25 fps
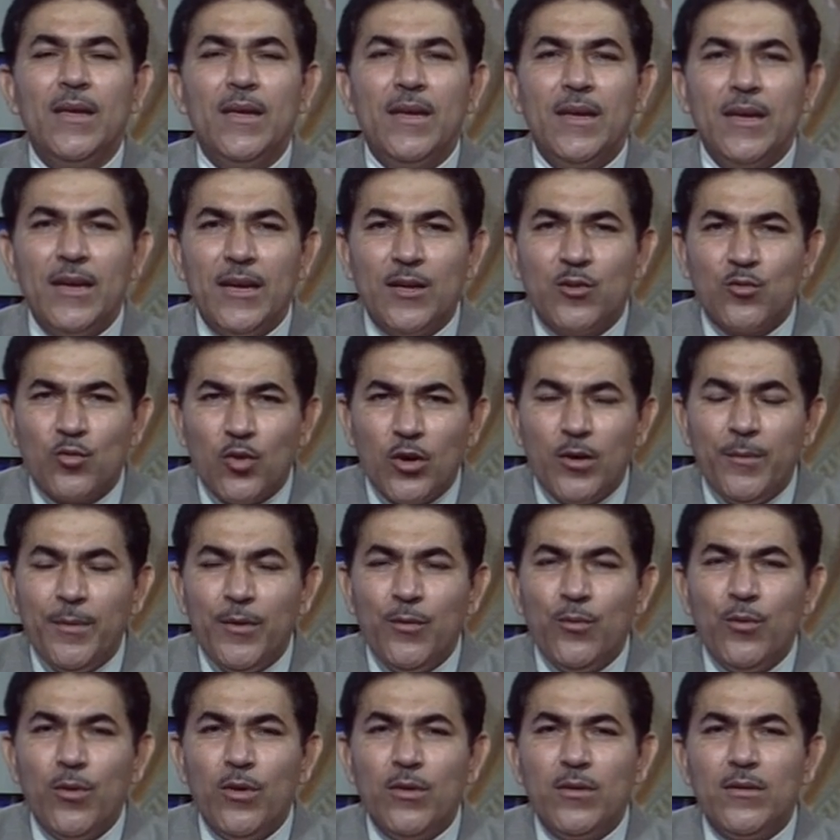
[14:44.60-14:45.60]
it could be
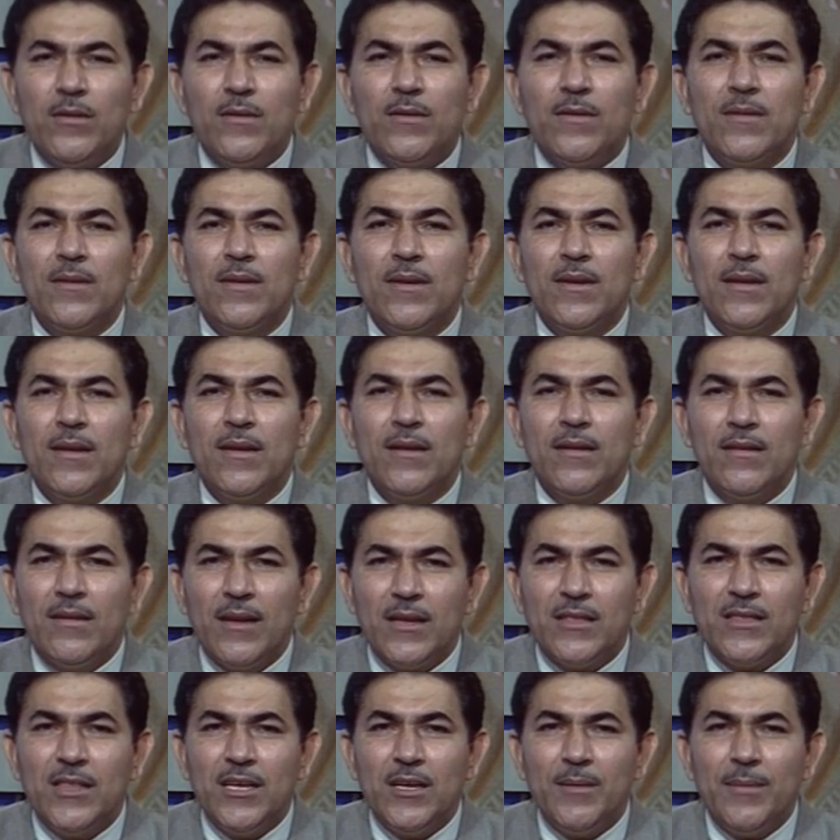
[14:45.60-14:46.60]
what?
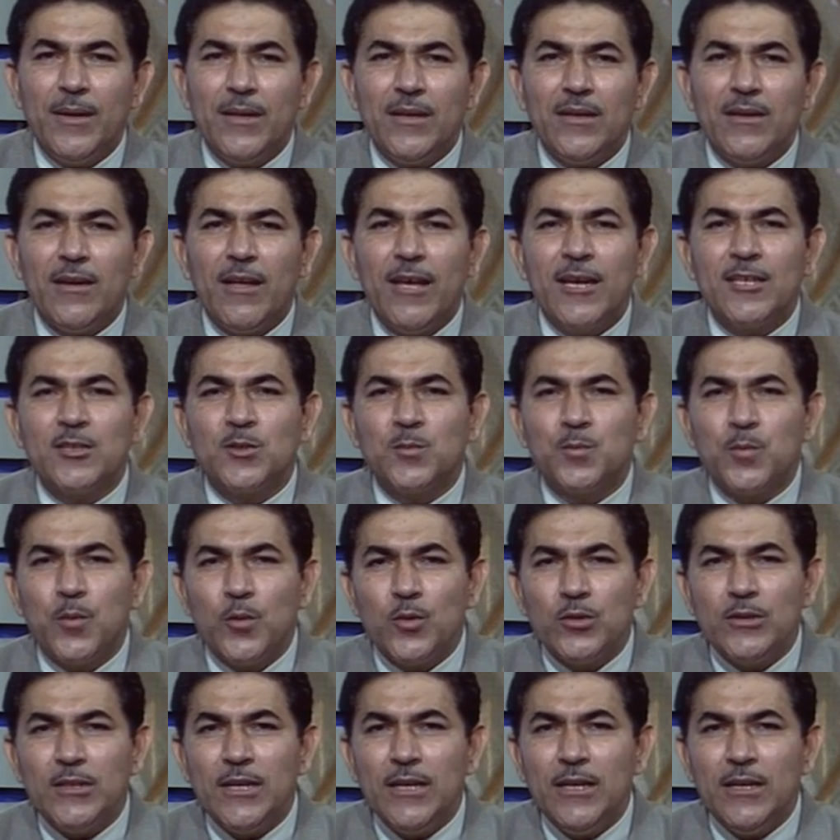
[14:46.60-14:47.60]
Nothing but
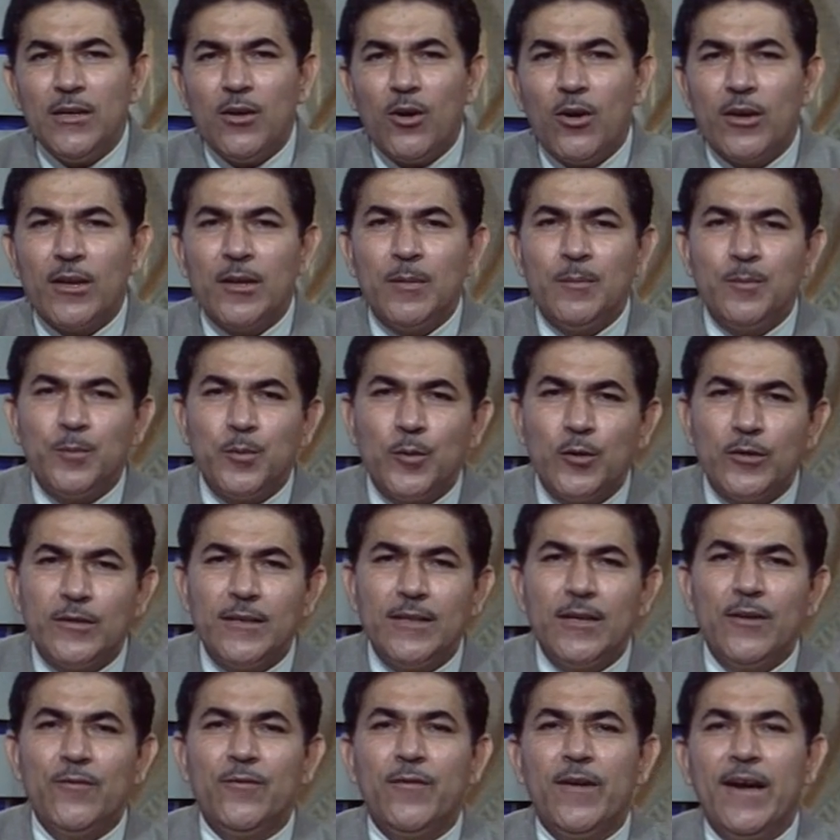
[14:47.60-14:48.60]
exporting or
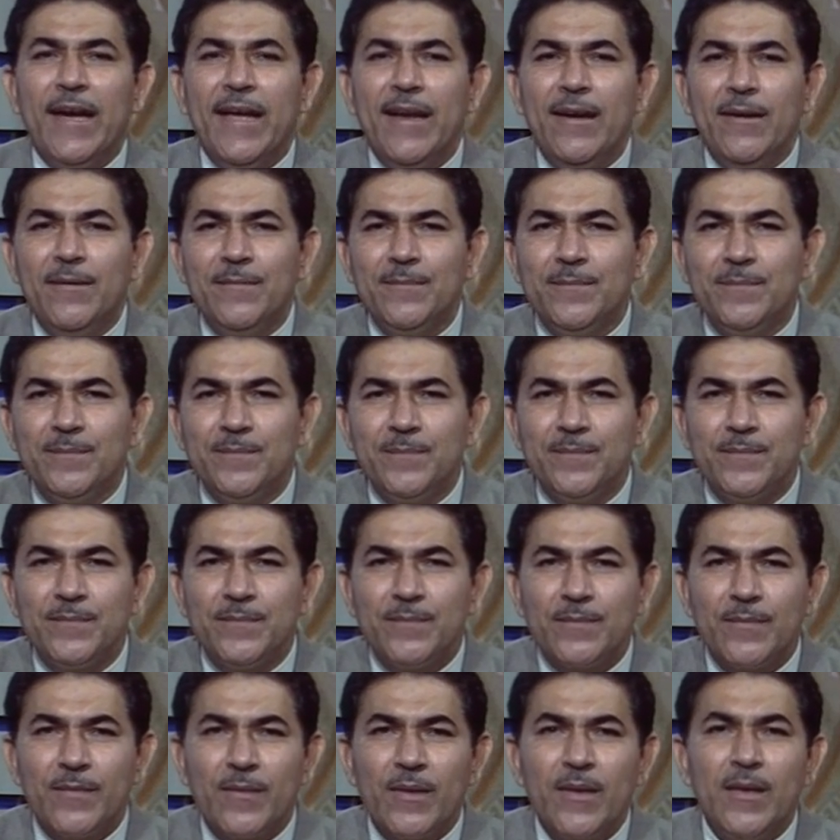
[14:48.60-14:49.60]
importing a file.
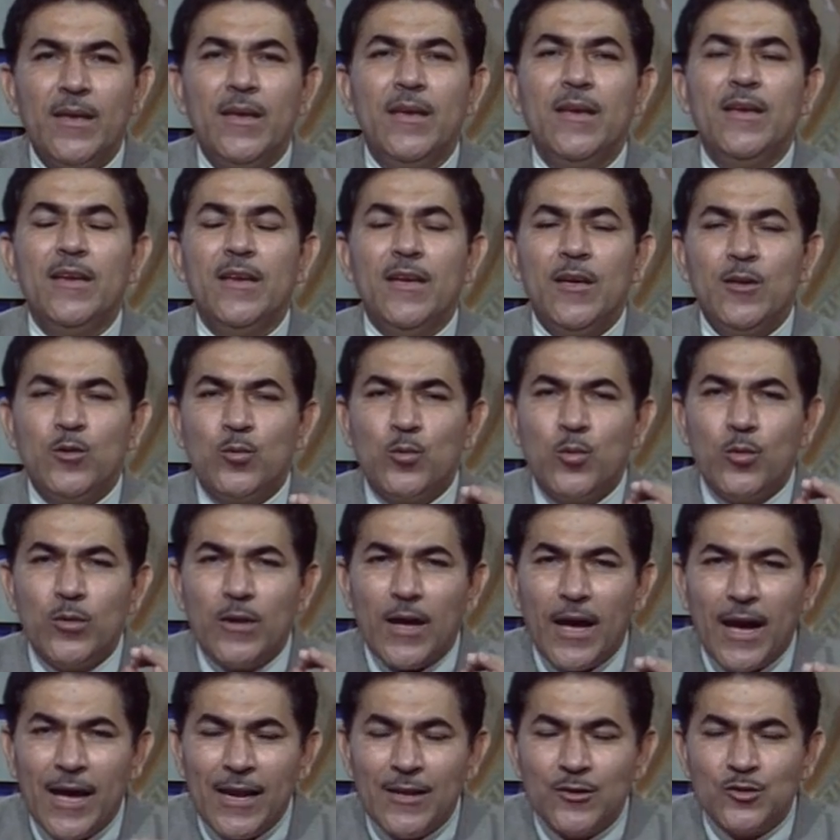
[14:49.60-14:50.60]
It could
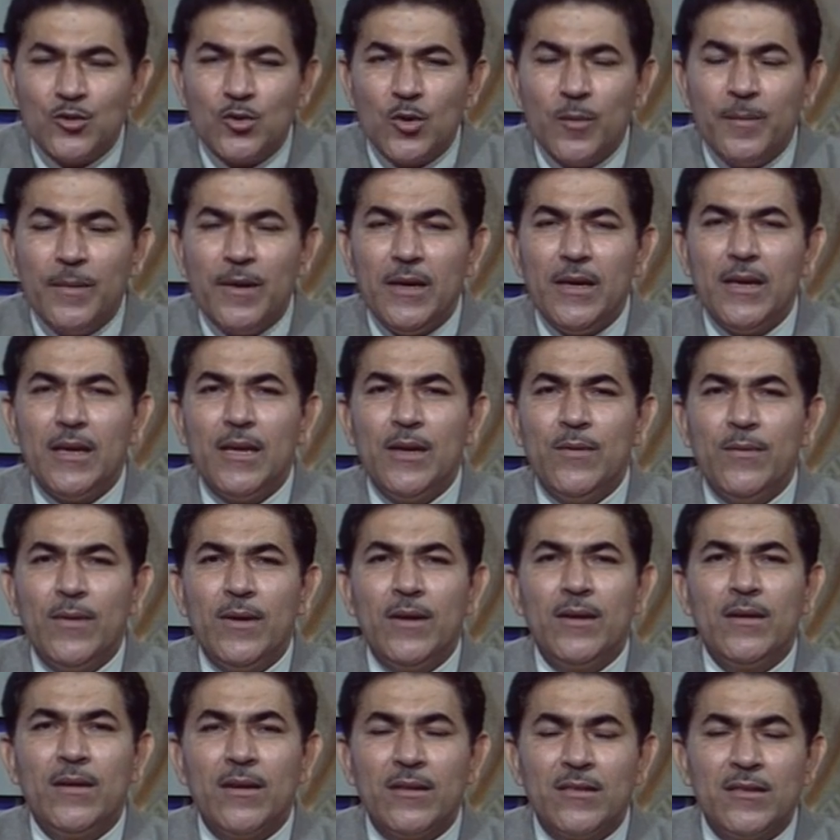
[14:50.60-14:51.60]
also be
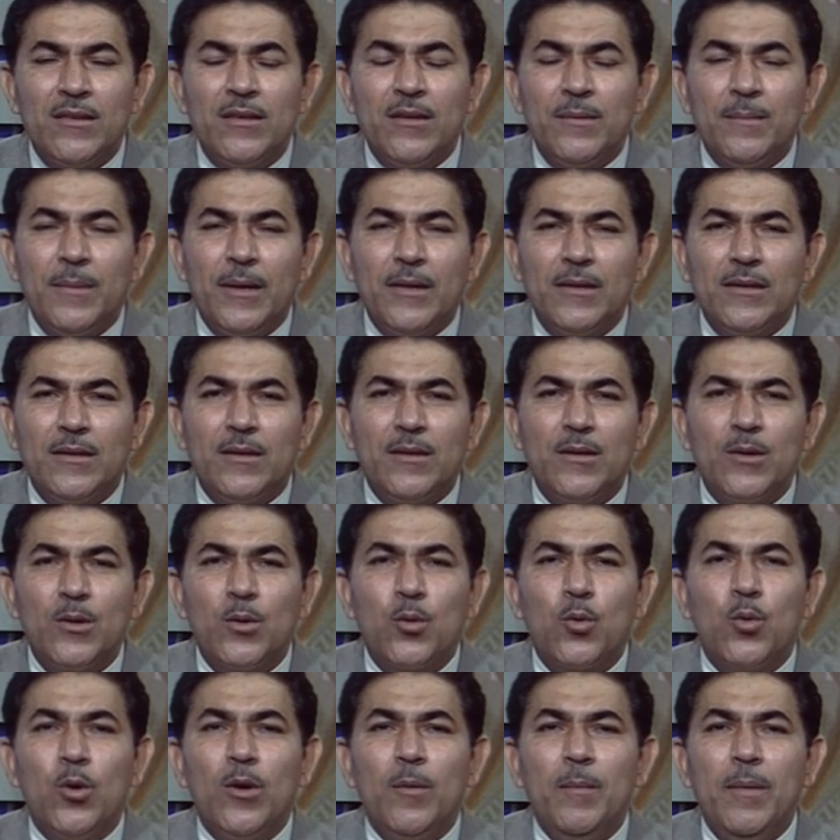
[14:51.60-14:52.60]
even nothing but
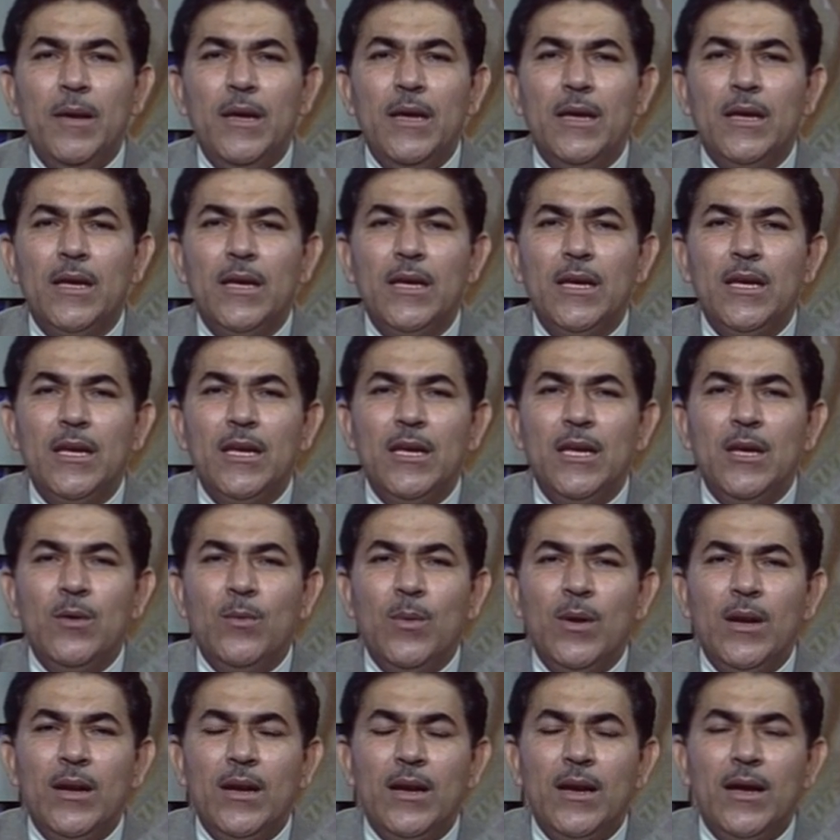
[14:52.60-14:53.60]
could be
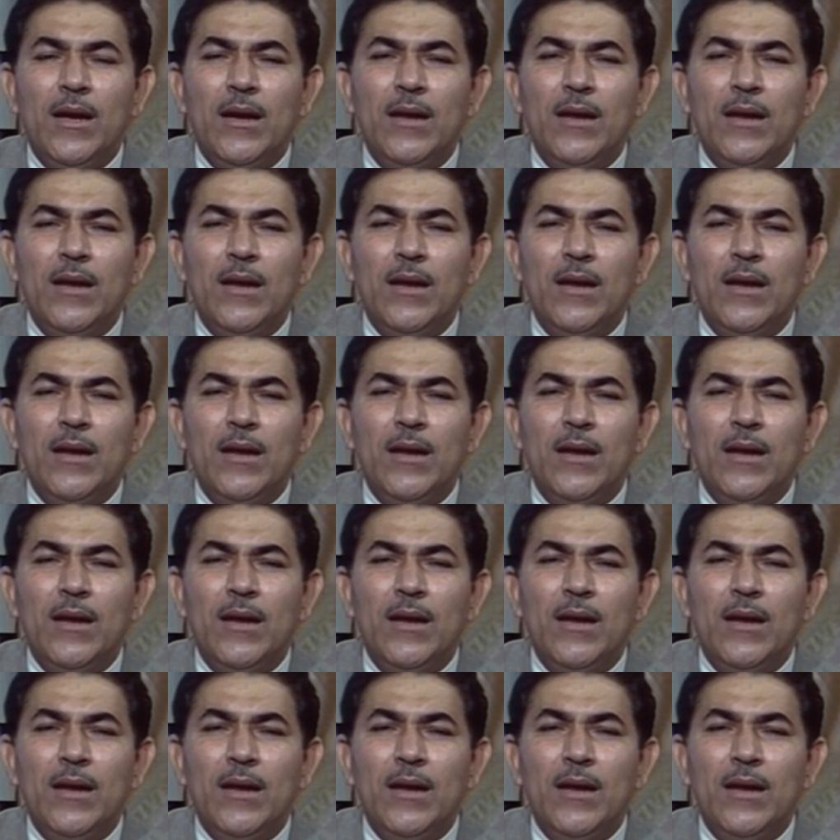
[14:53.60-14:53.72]
even